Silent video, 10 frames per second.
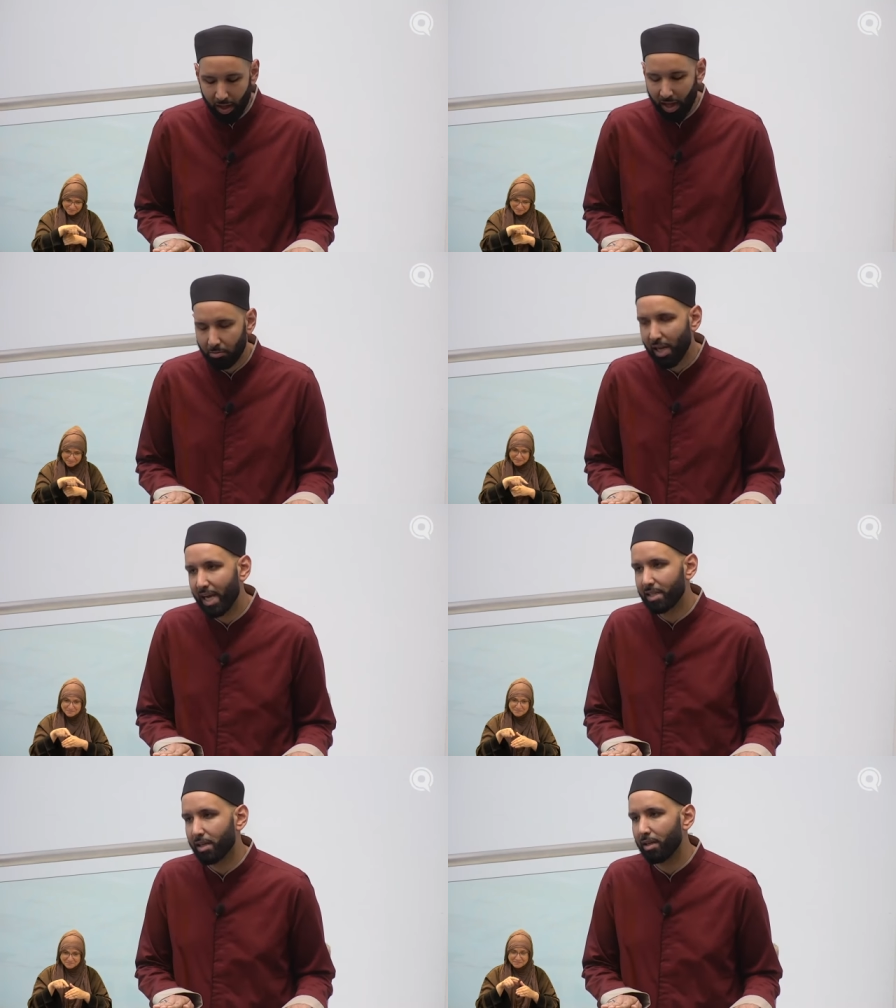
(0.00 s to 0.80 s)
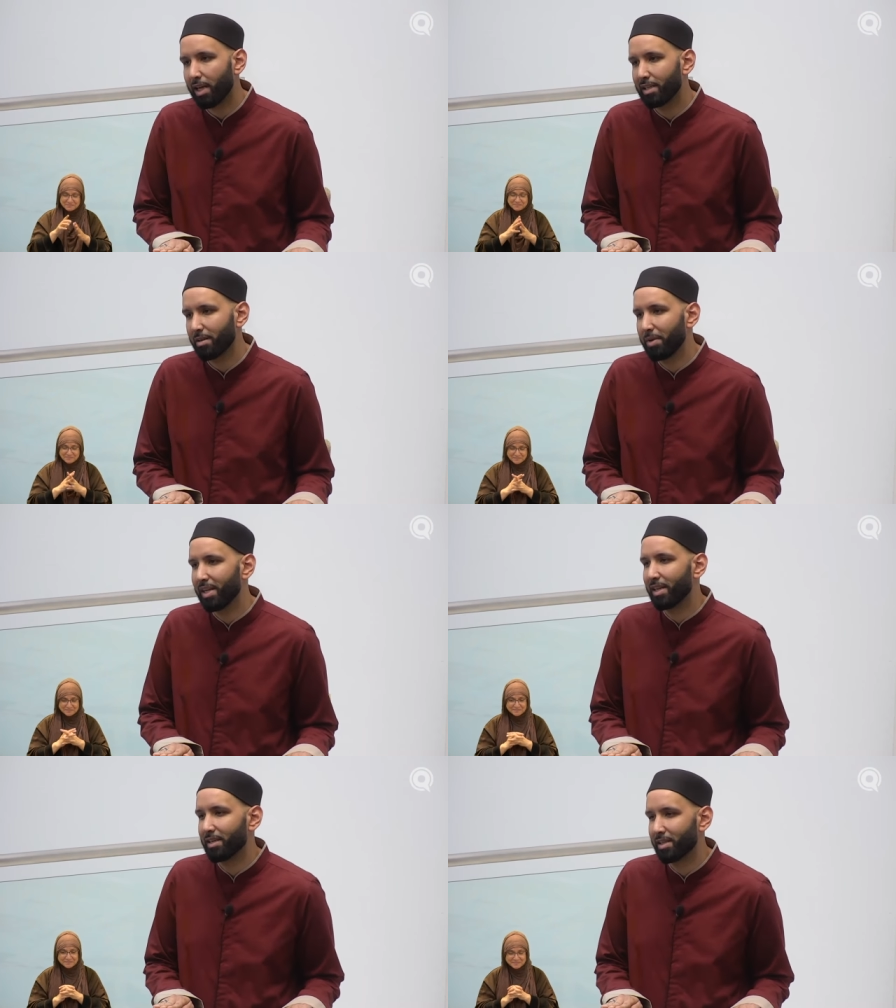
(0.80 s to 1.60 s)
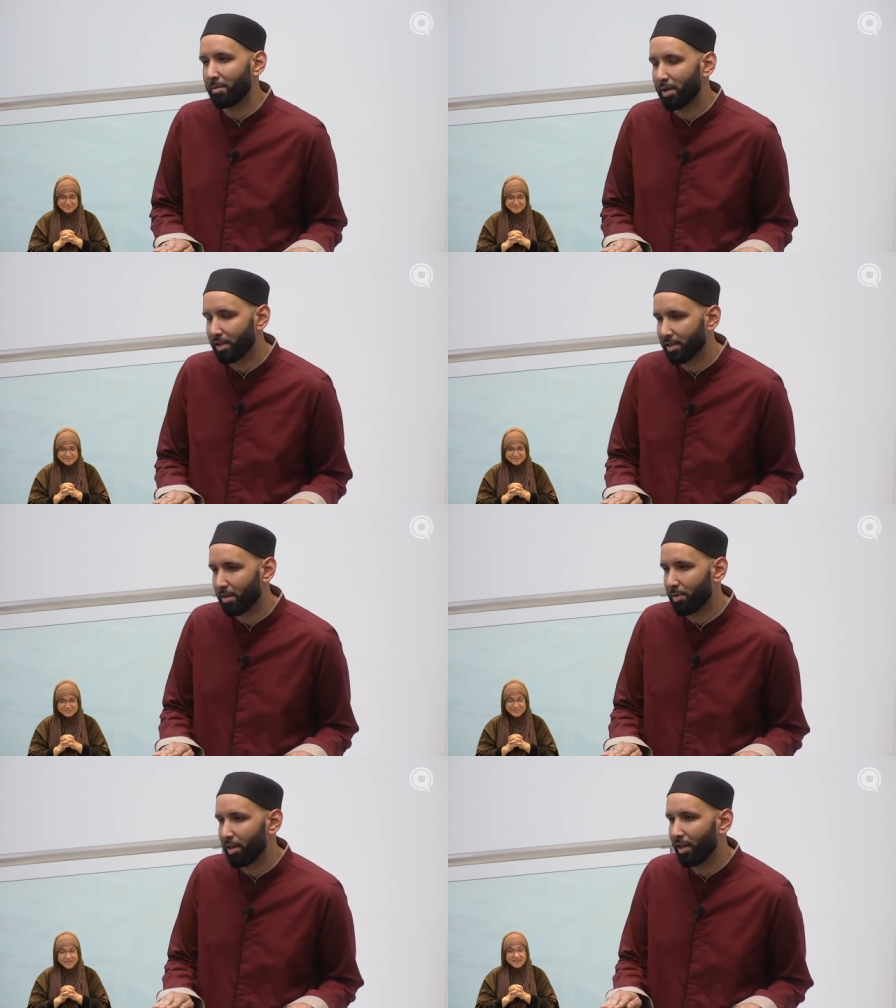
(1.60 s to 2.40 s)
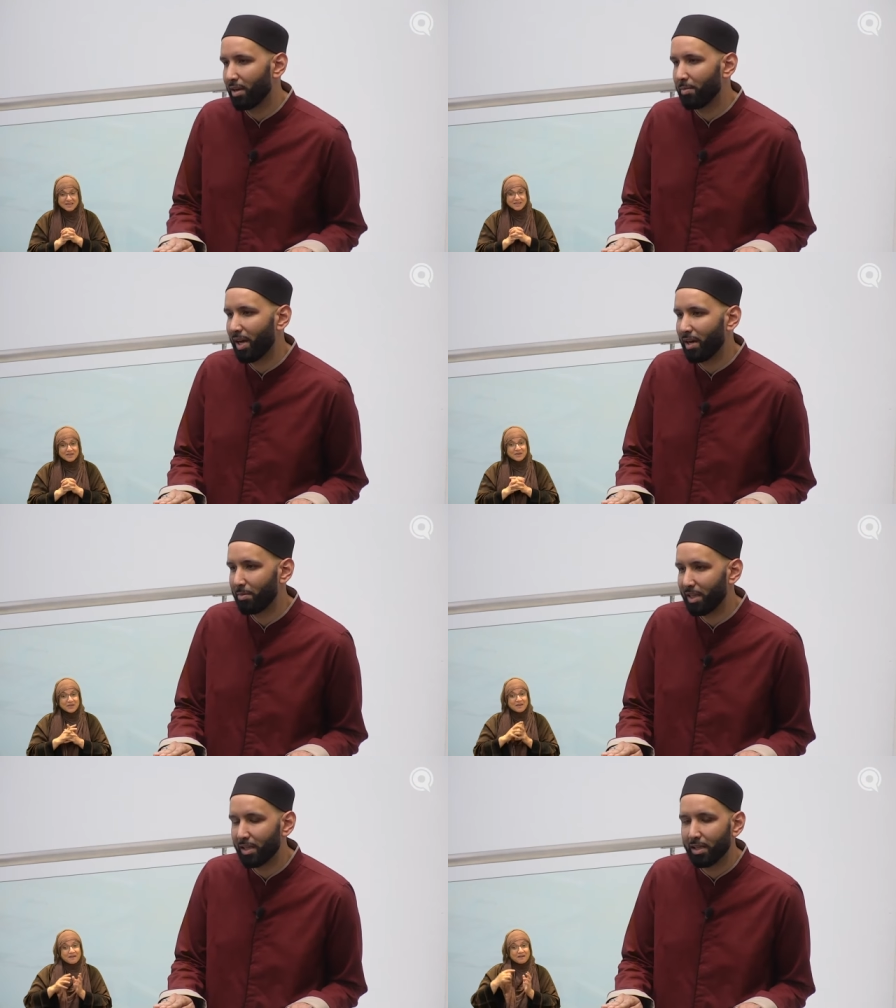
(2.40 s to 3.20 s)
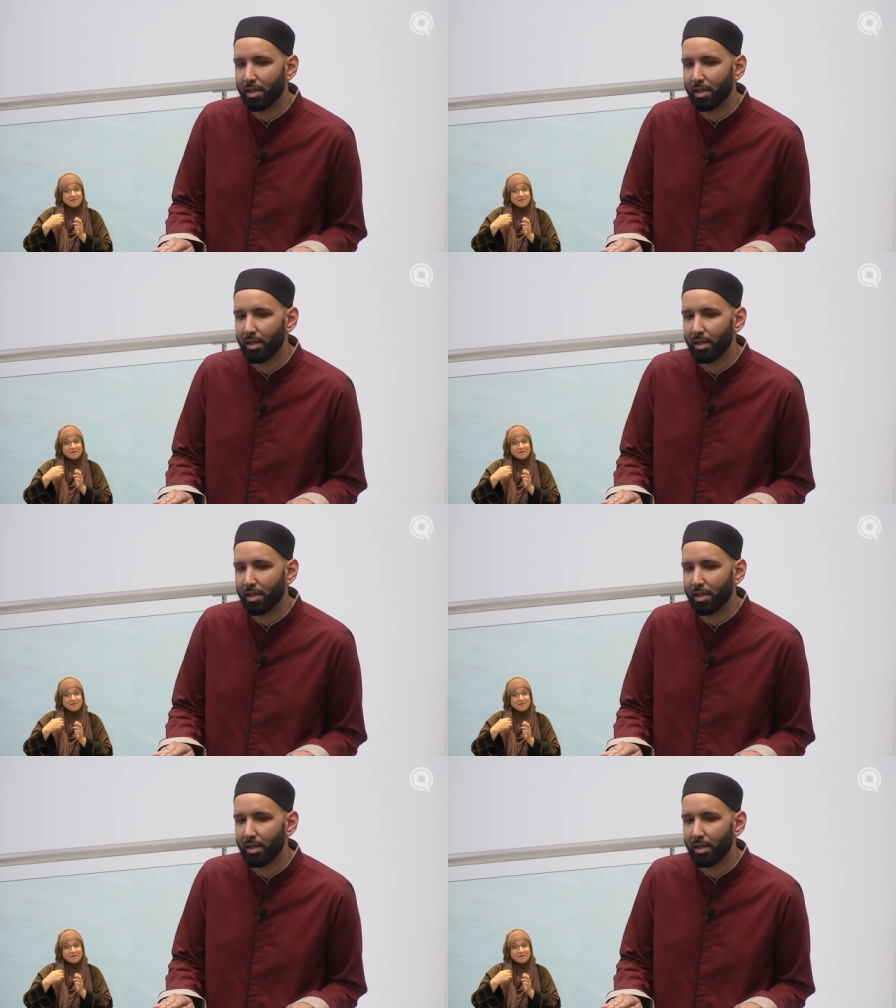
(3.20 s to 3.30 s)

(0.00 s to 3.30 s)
and we ask Allah to make us amongst them. Allahumma ameen.